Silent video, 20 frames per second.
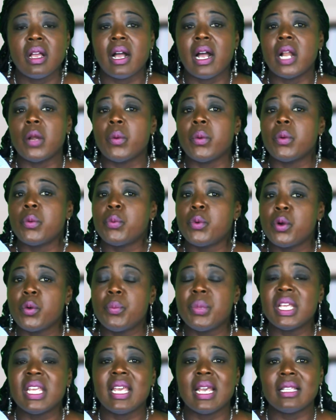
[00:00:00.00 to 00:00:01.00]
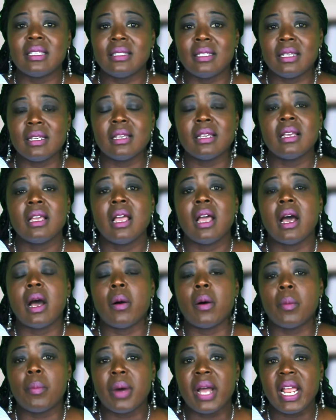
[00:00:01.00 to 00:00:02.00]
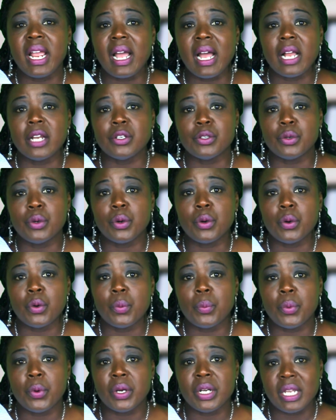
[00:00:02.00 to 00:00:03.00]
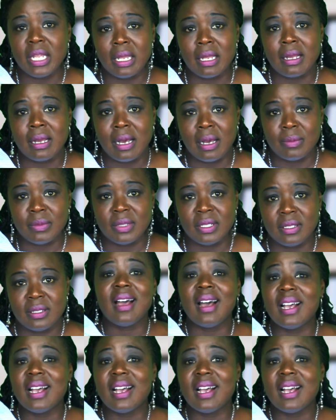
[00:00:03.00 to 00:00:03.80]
and we will be getting our biannual coupon incomes.